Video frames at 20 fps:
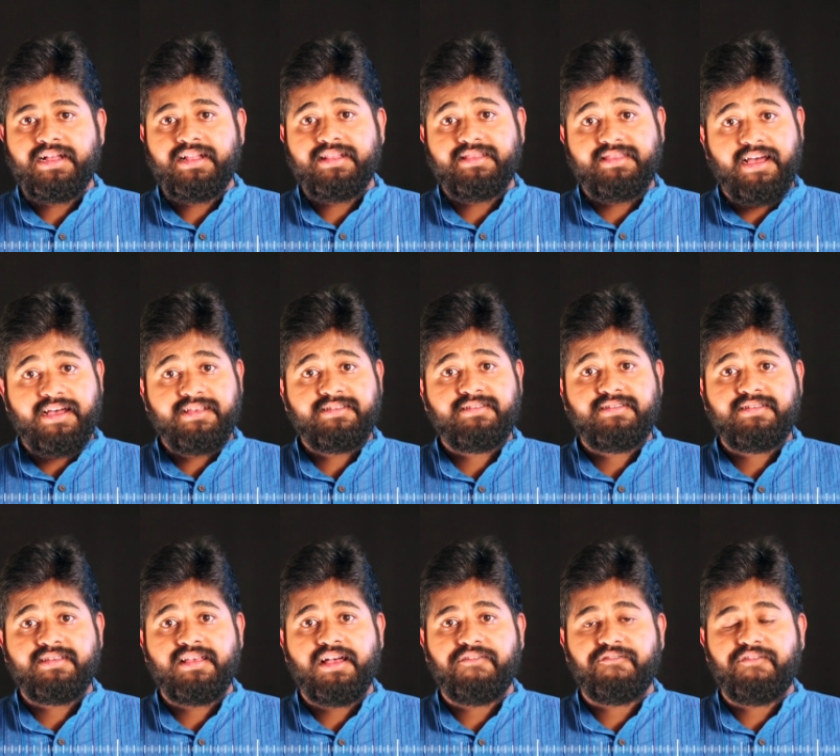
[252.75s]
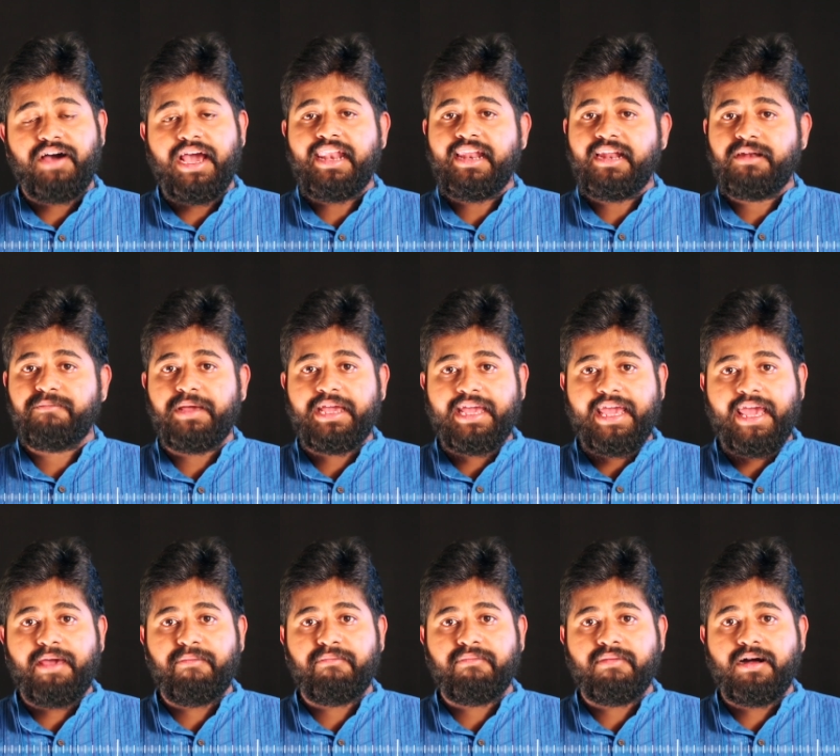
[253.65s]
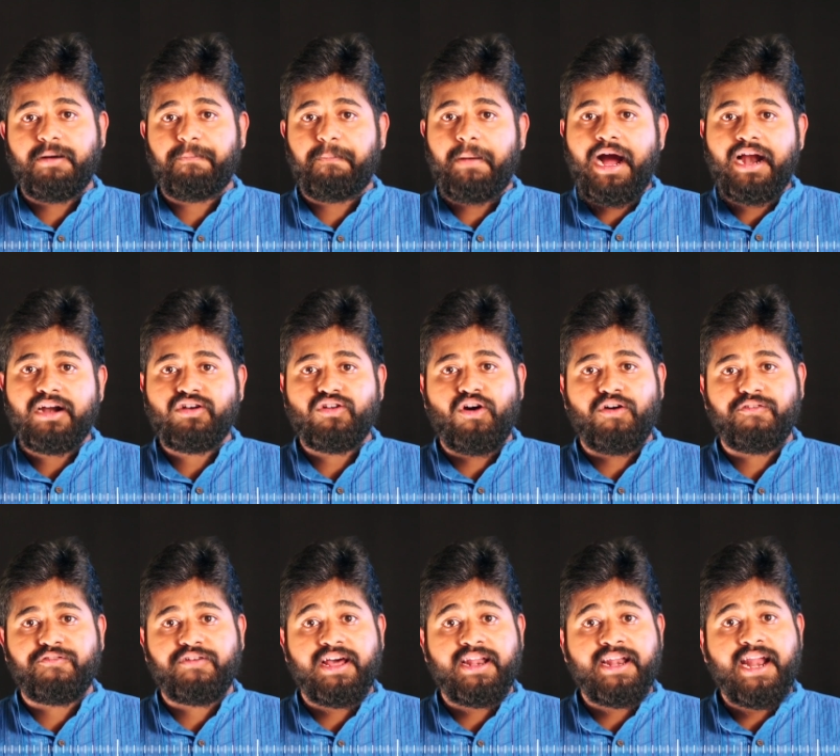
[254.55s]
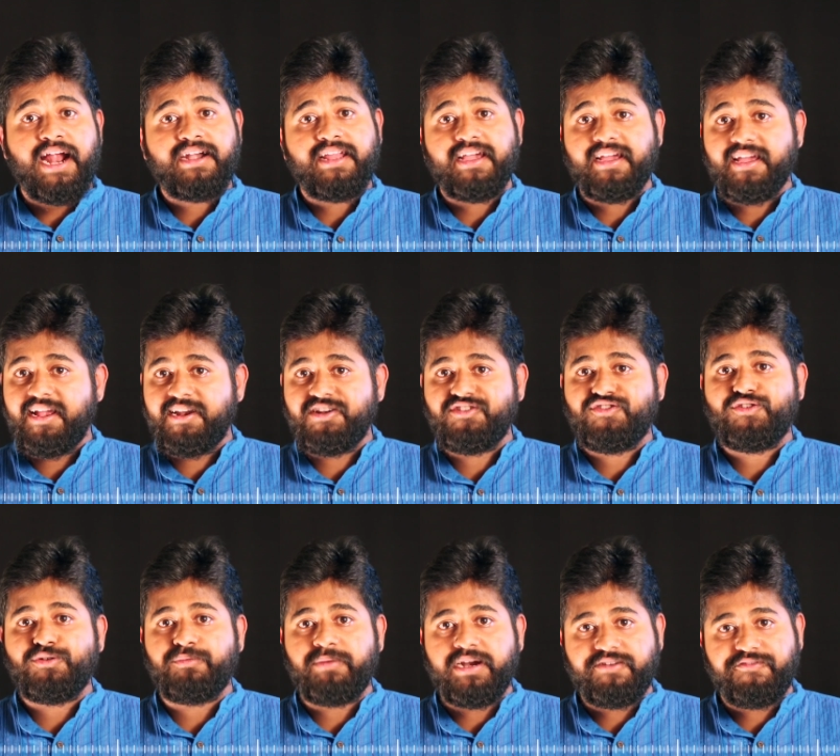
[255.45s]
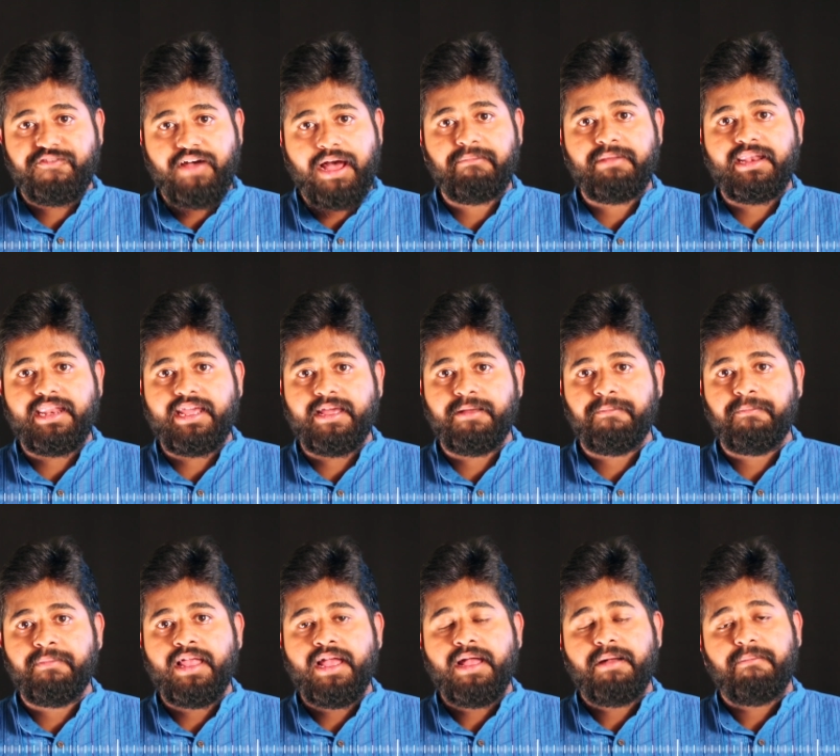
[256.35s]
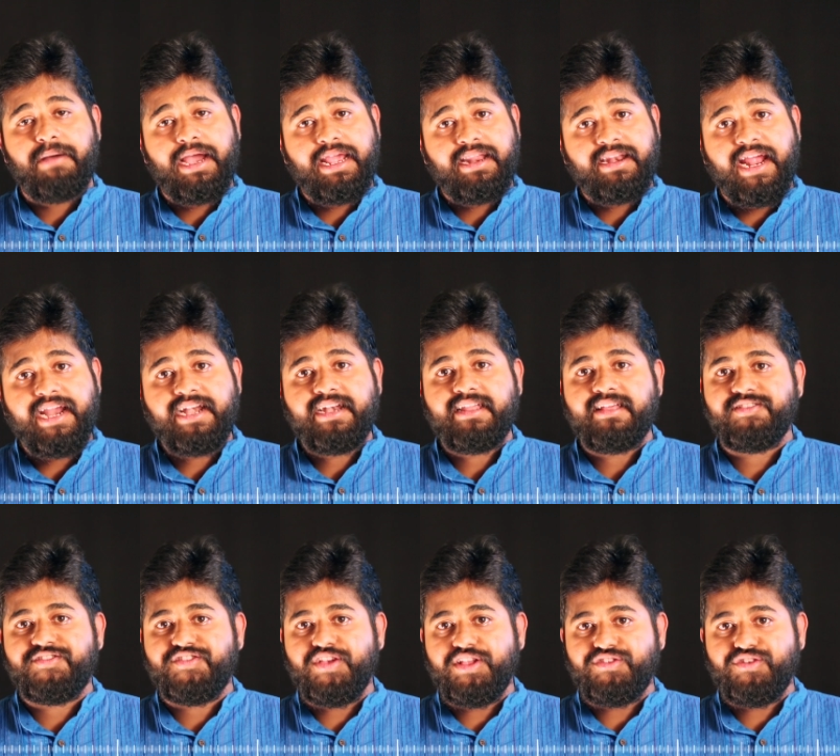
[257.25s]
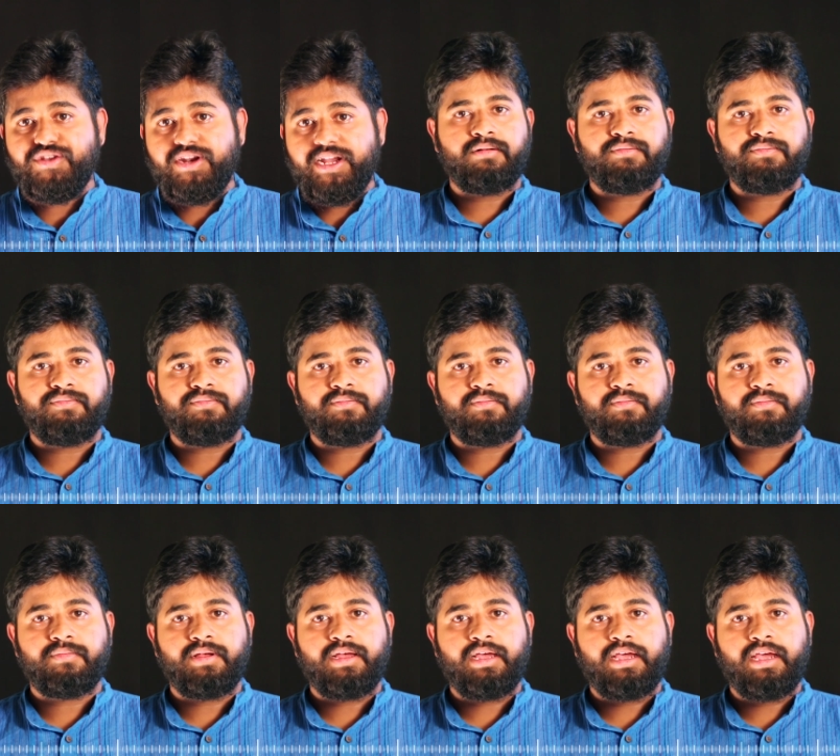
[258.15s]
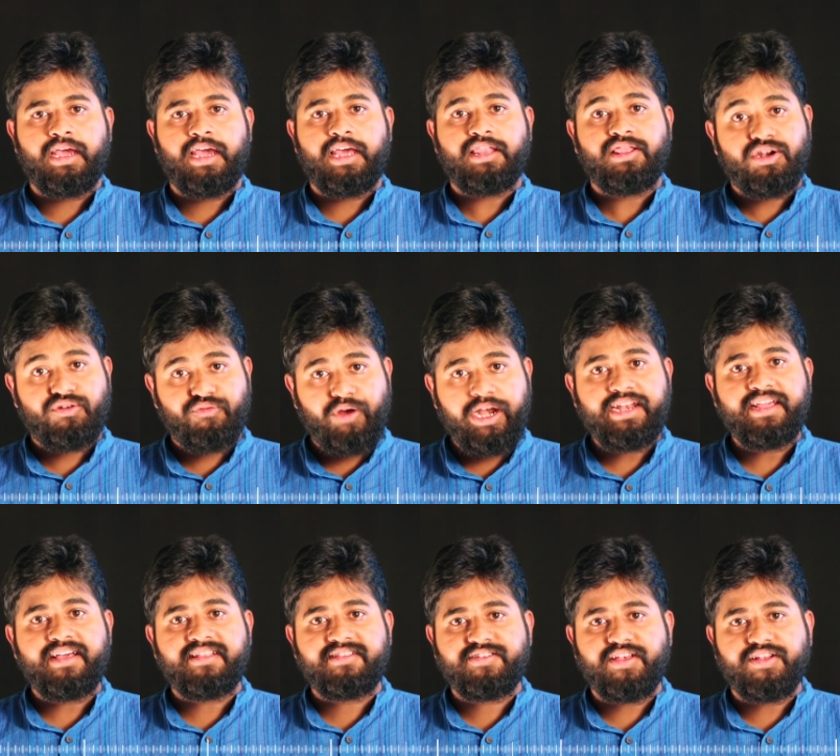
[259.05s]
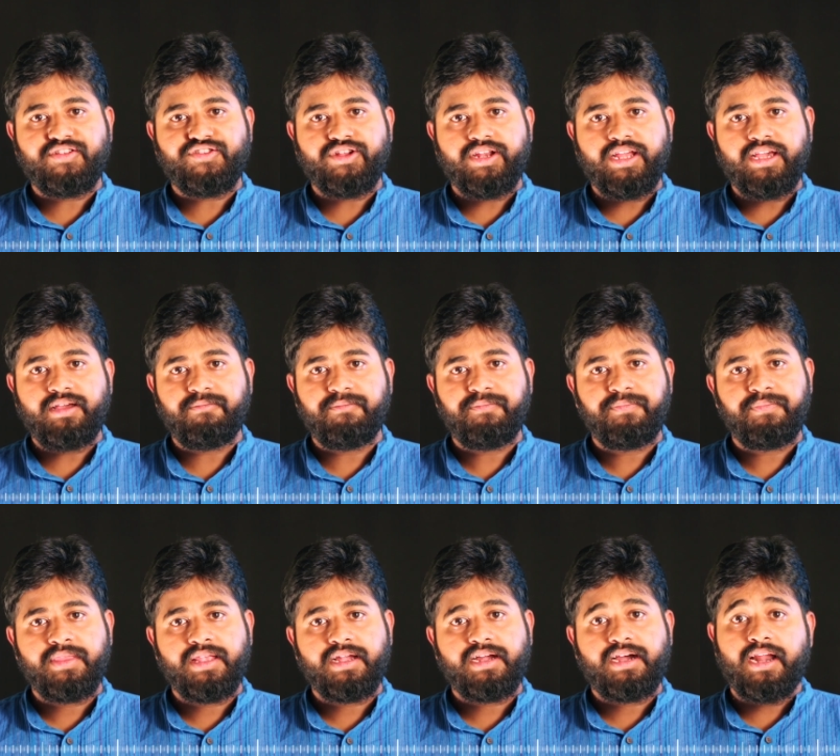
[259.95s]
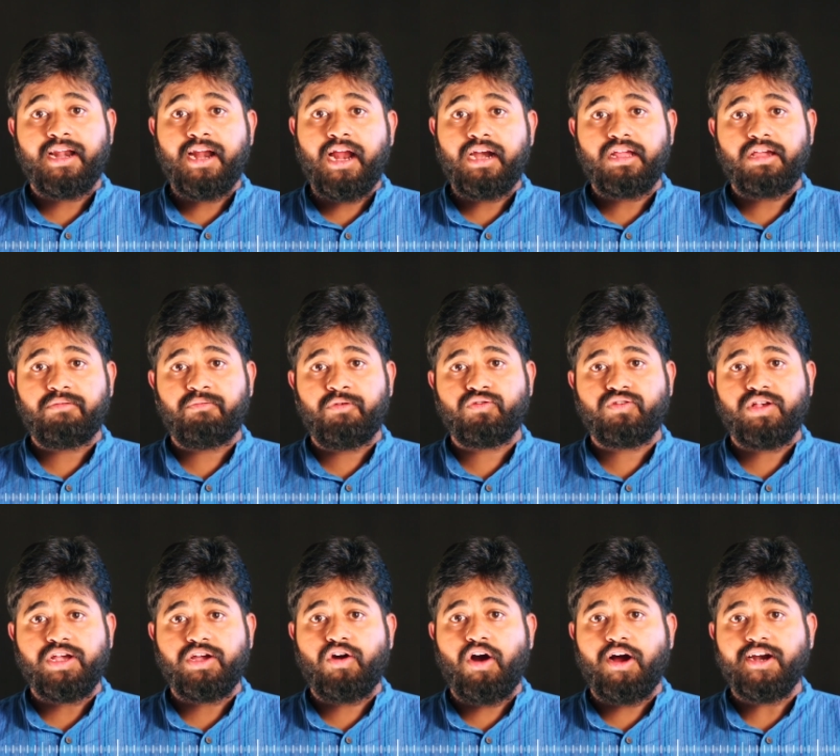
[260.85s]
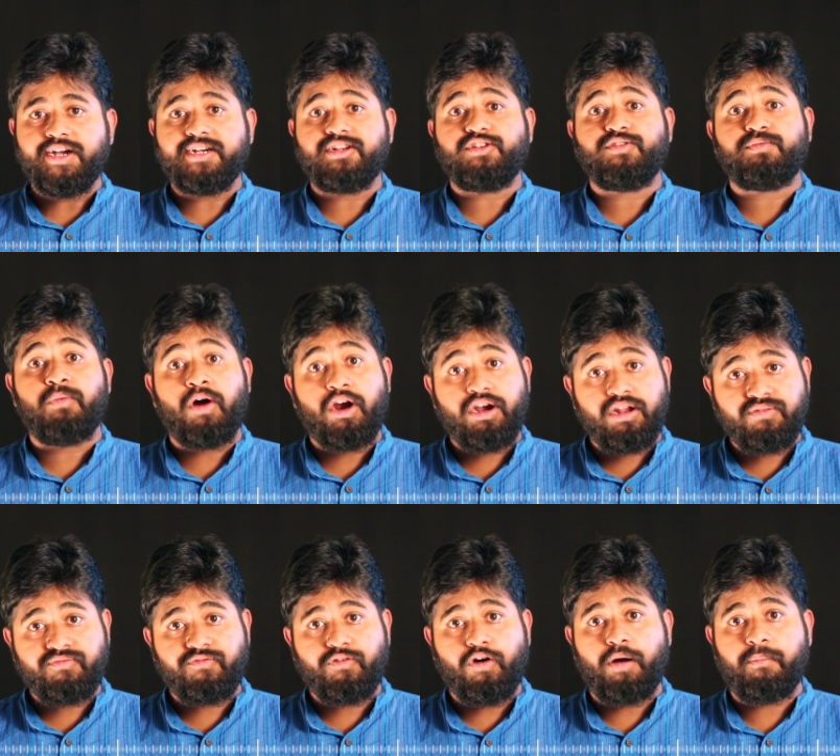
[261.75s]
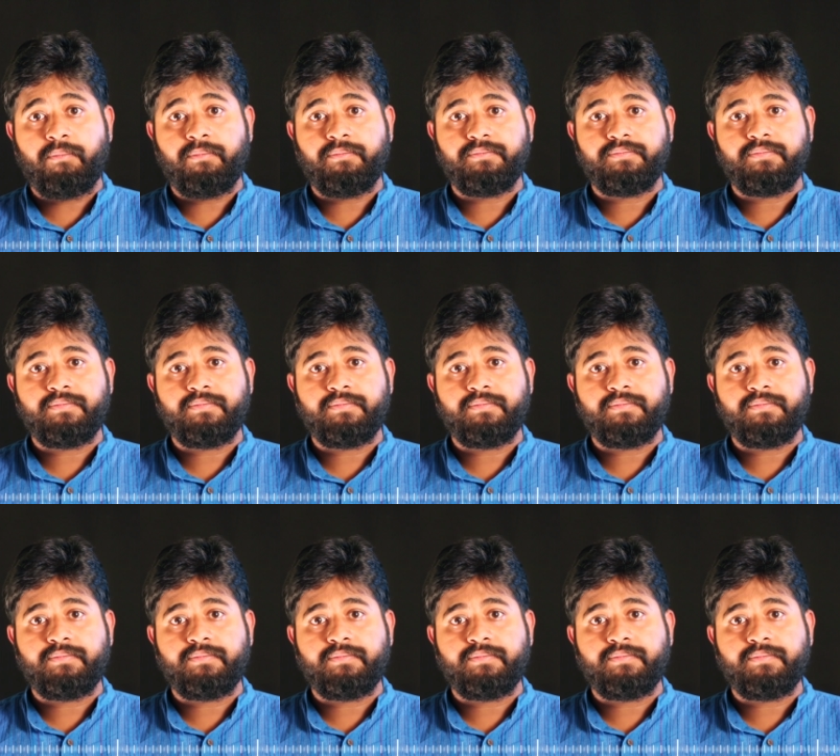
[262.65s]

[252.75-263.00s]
Thus, violin became a part of Carnatic instrument family by 19th century. In the 20th century, Carnatic music got its modern form.